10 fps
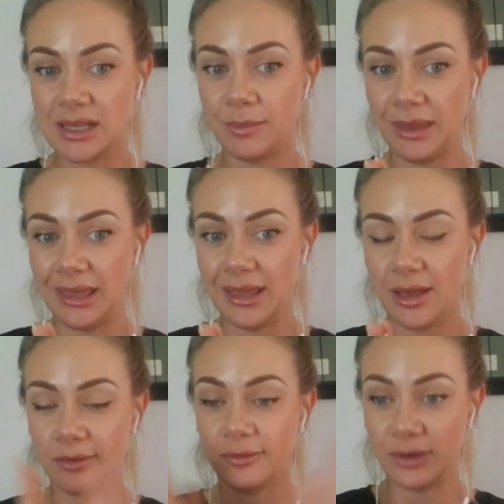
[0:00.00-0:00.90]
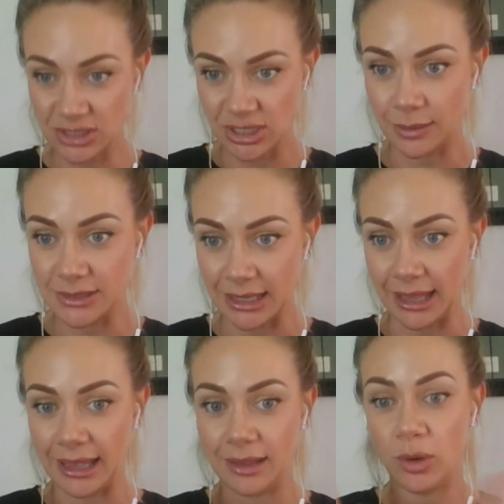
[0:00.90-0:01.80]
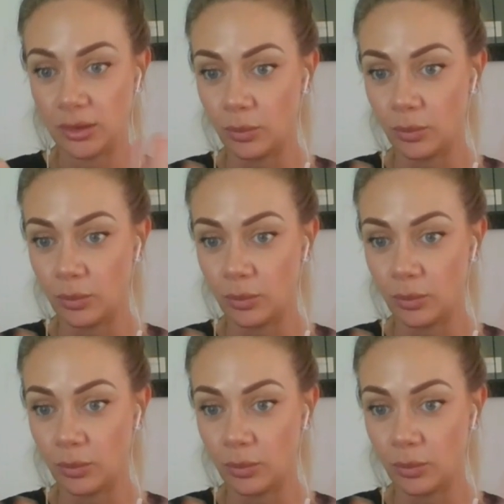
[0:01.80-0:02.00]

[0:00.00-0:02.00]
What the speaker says: this could be friendships, okay?